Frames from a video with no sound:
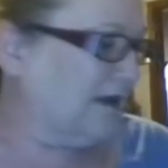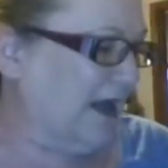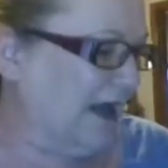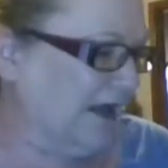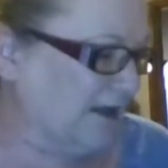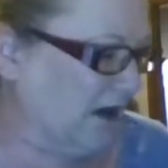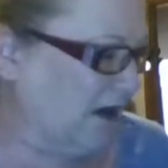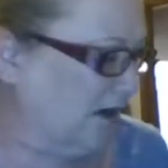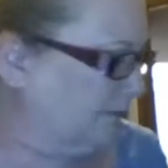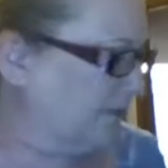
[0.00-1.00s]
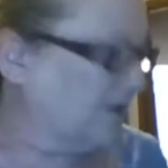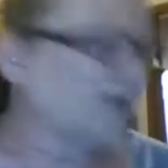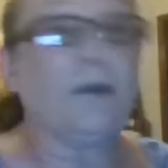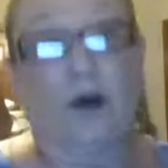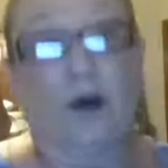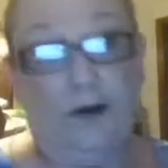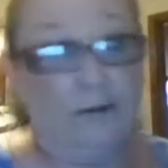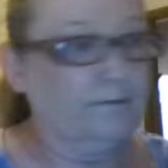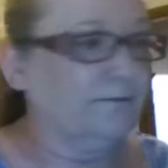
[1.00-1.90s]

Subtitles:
then I saw some yarn.